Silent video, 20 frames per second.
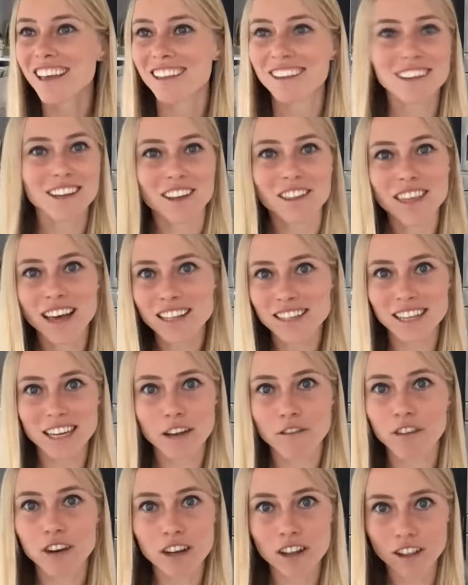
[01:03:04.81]
Yeah, that's like
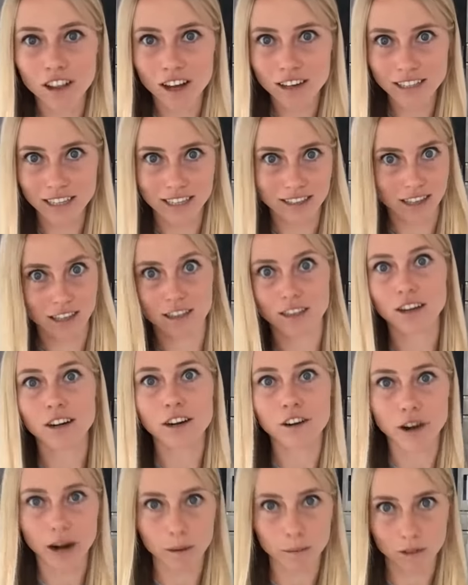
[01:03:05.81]
a vanilla latte is like
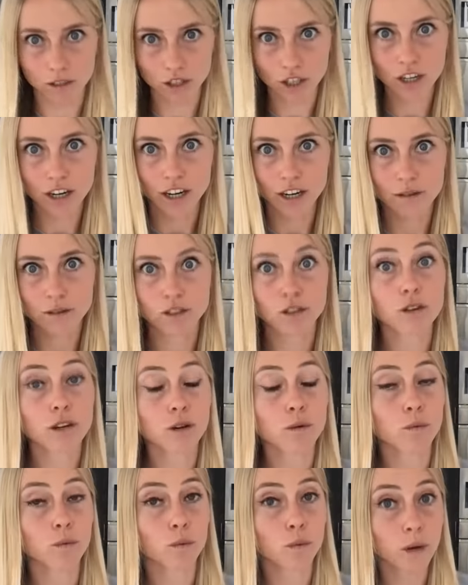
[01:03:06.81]
30 grams of sugar, so it
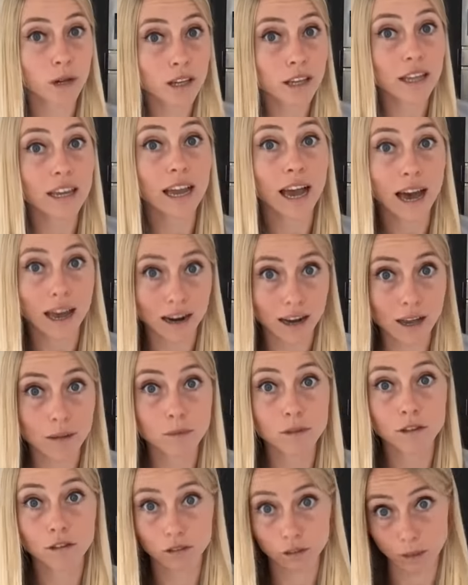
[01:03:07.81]
can really add
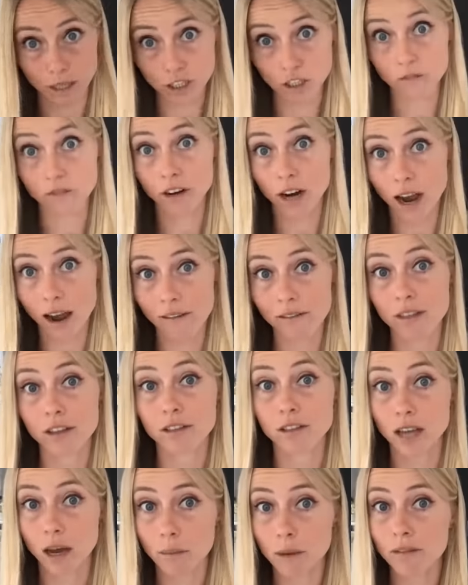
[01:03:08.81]
up. So especially if you're having
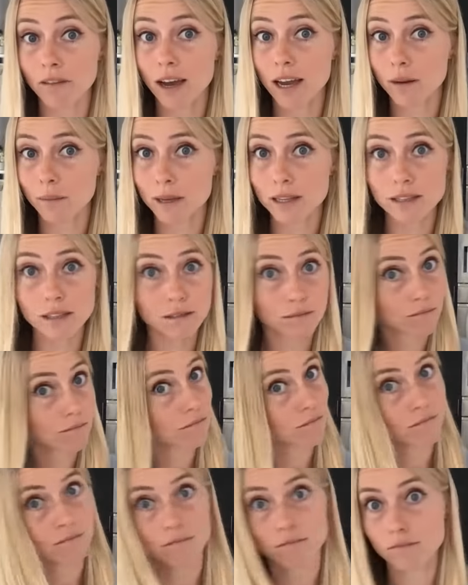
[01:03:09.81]
those gummy vitamins,
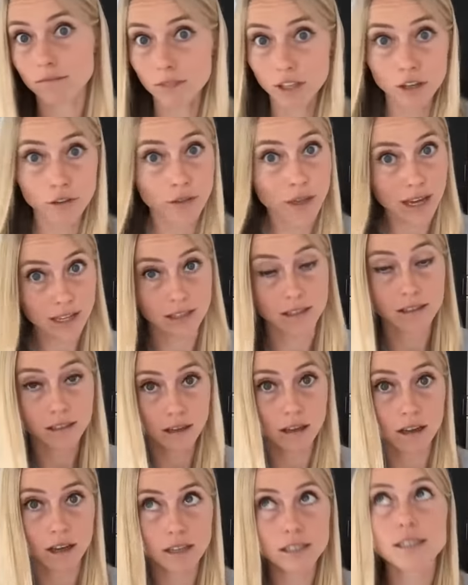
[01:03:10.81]
that's
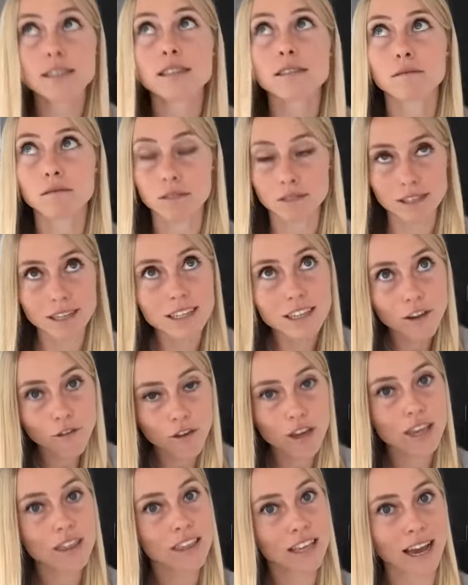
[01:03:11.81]
a
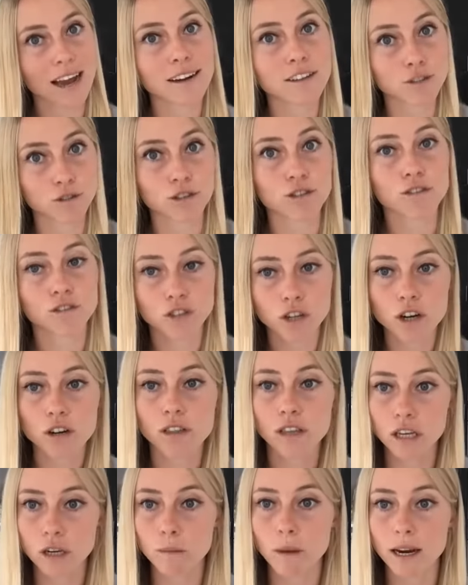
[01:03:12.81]
significantly higher source of sugar
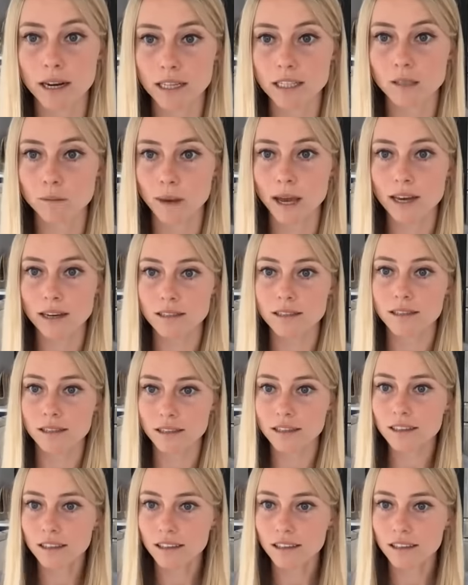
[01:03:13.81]
than you might expect.